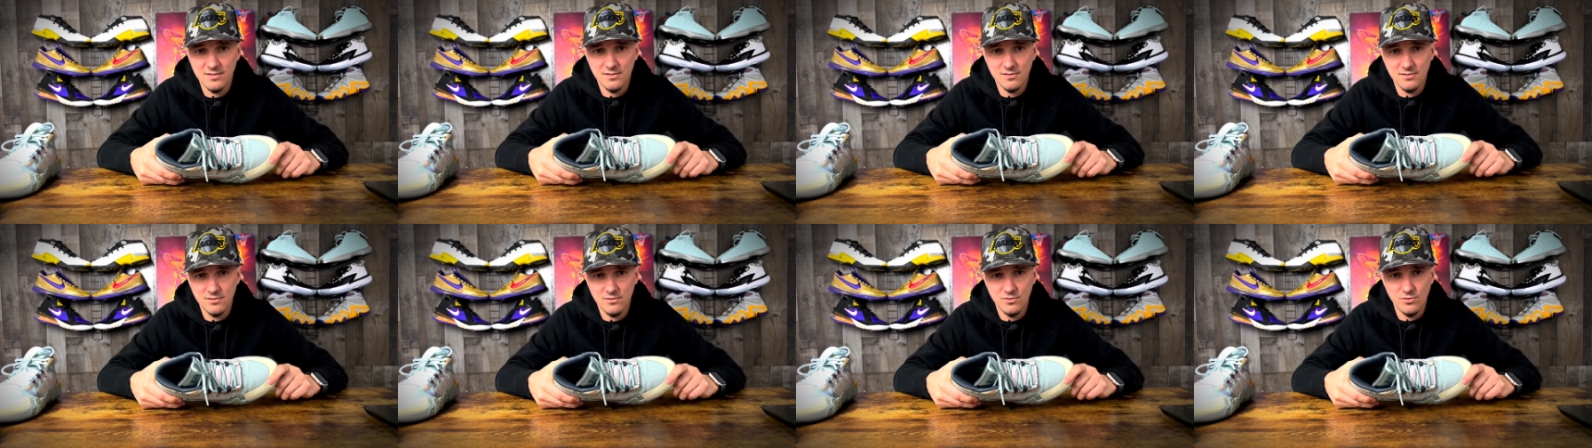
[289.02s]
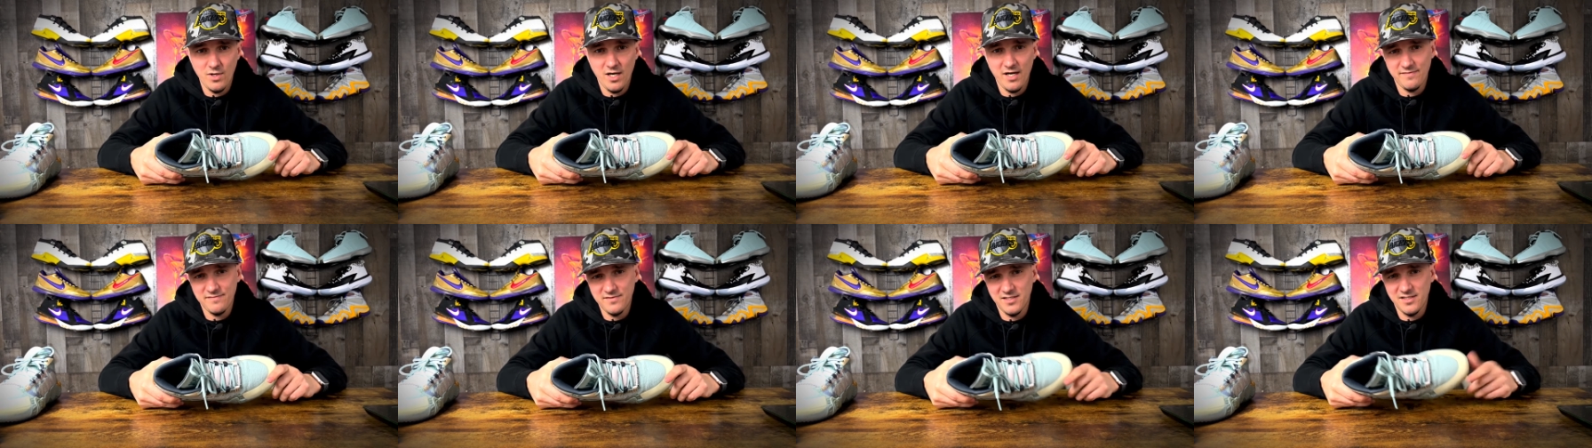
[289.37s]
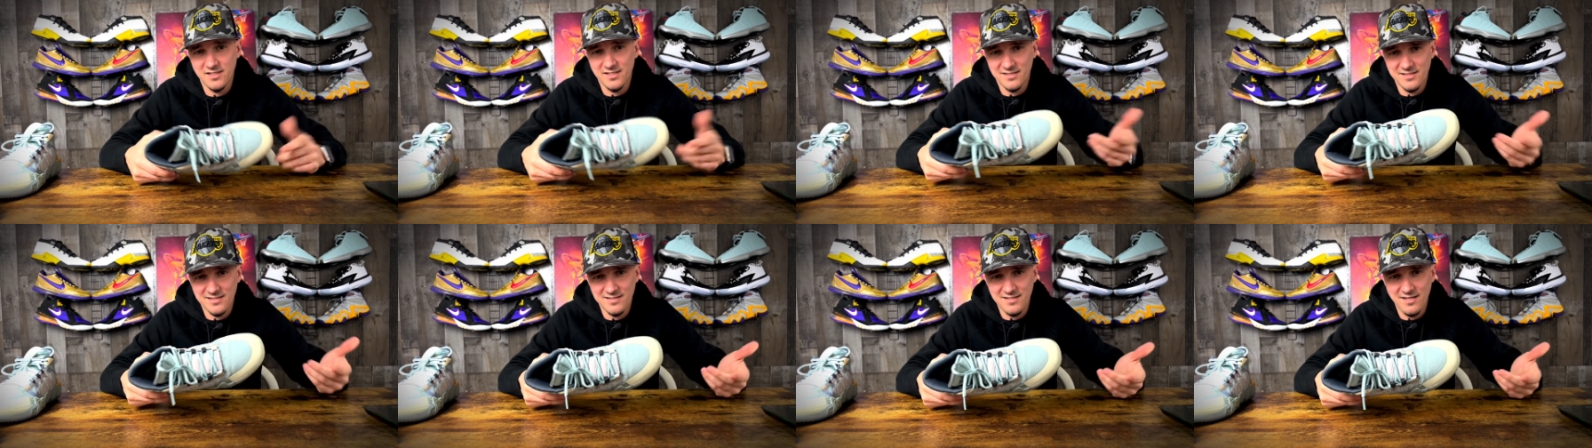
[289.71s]
you have to
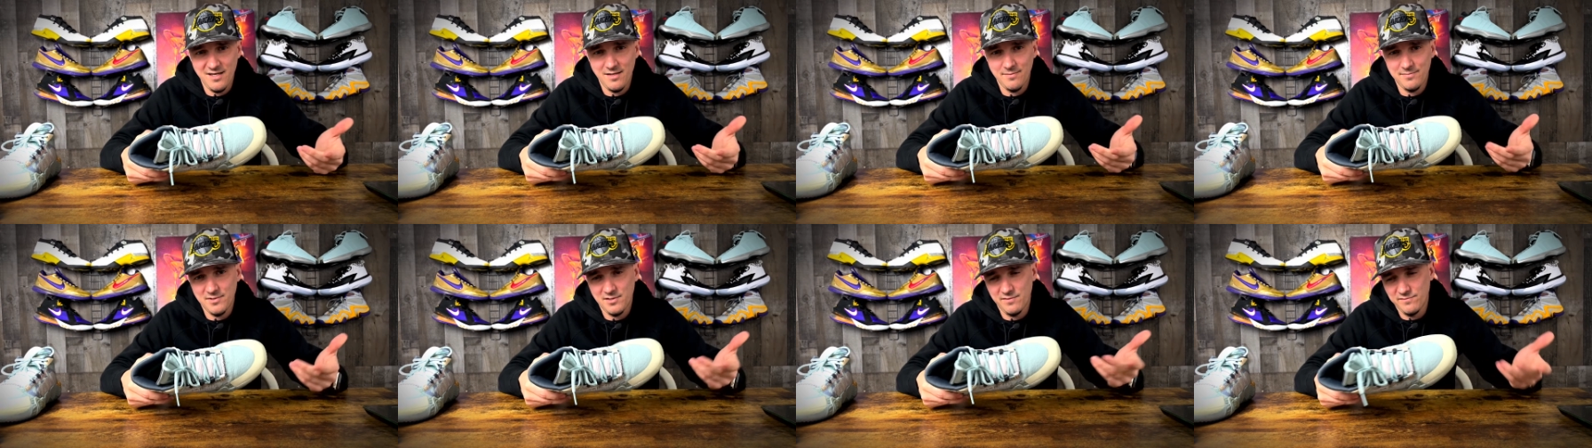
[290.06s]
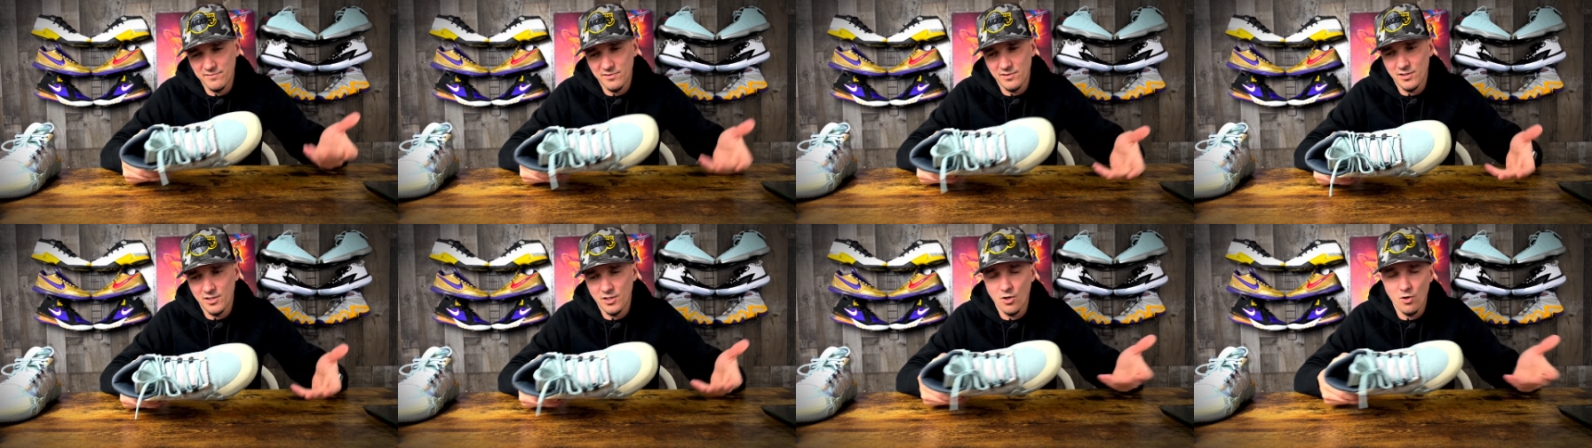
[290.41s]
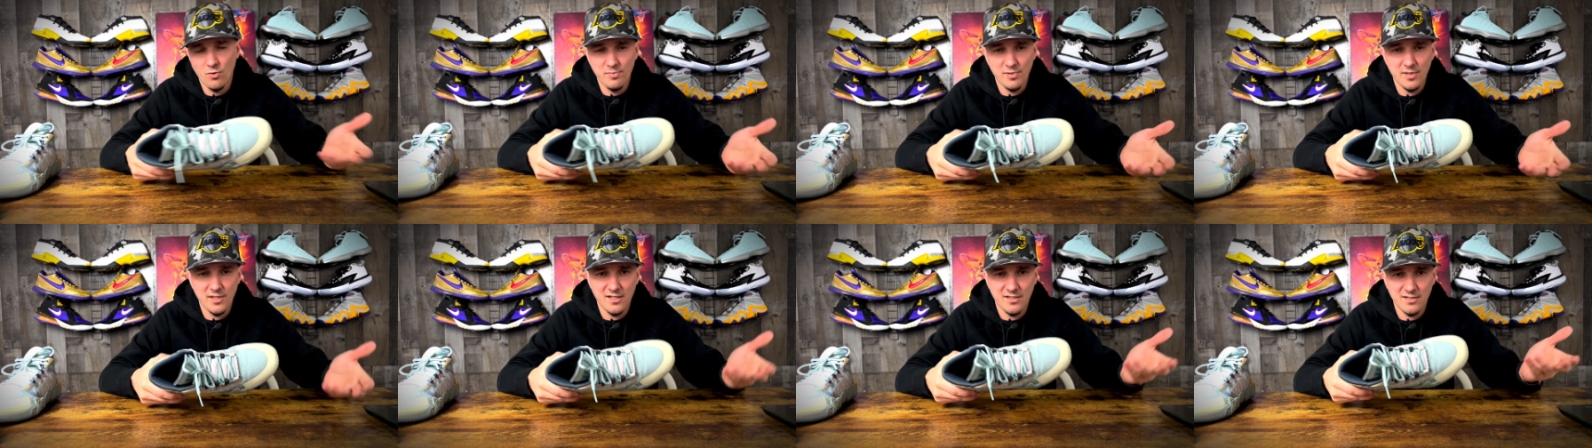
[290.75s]
accept if you're going to go
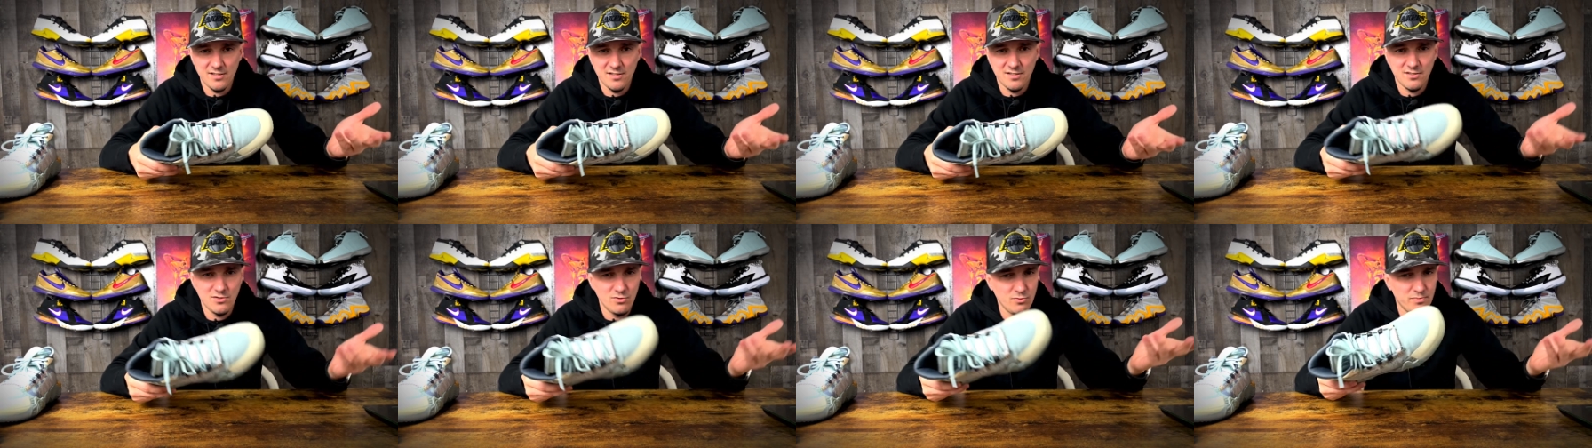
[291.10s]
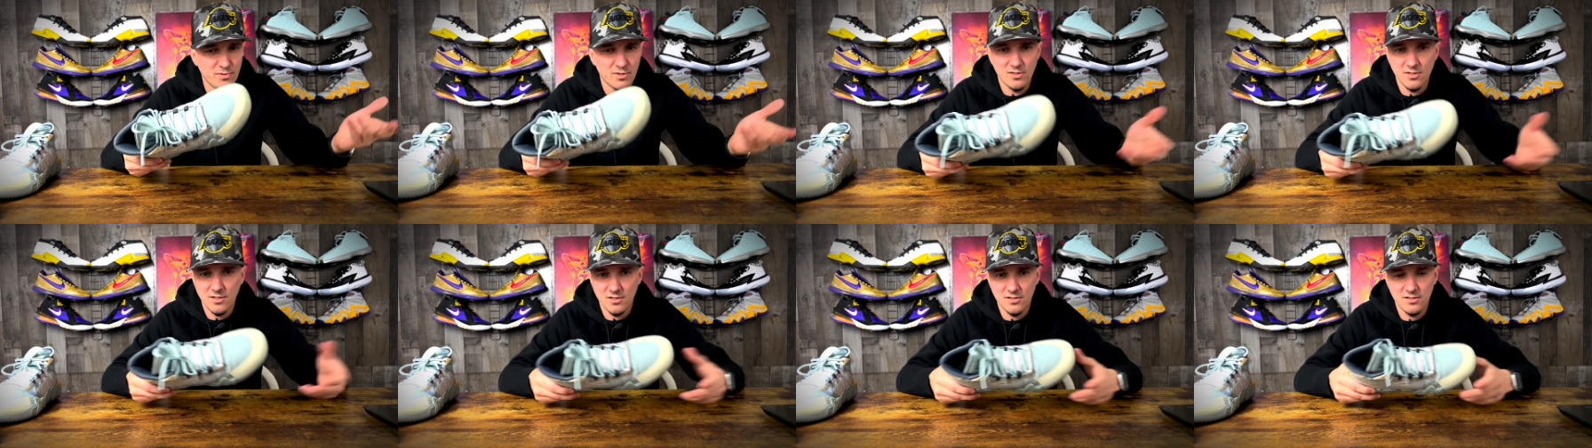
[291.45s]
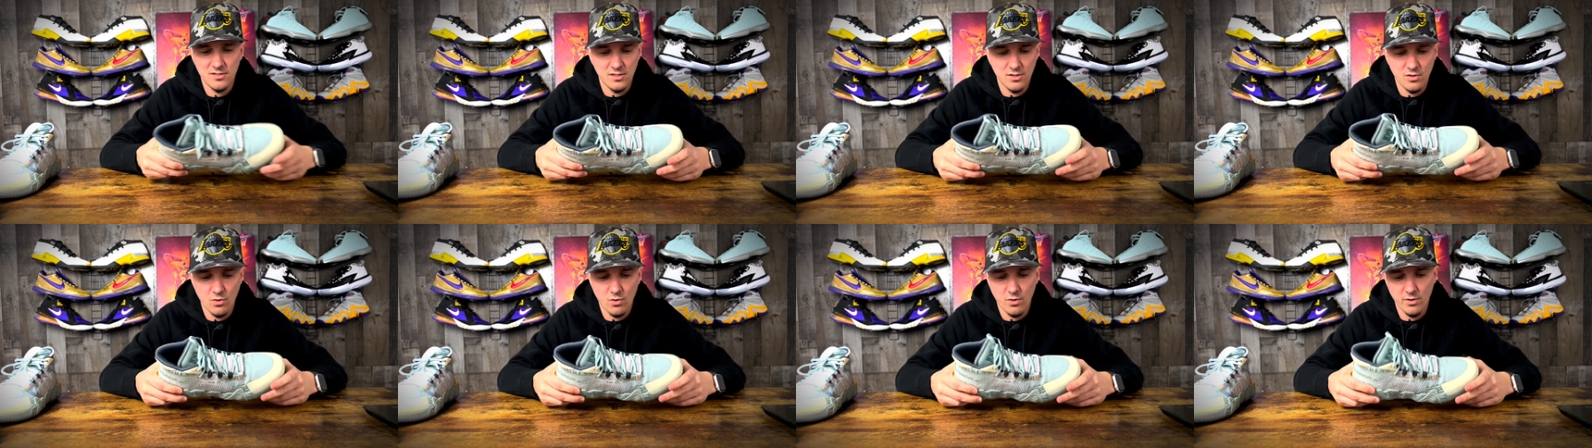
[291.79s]
play on a super dusty
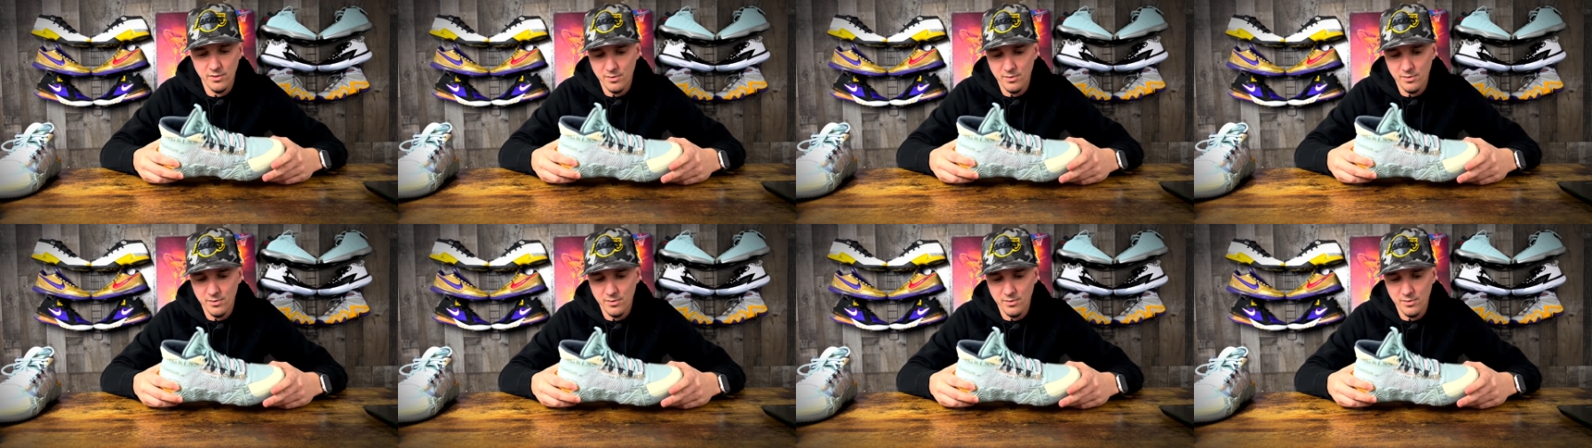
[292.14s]
court.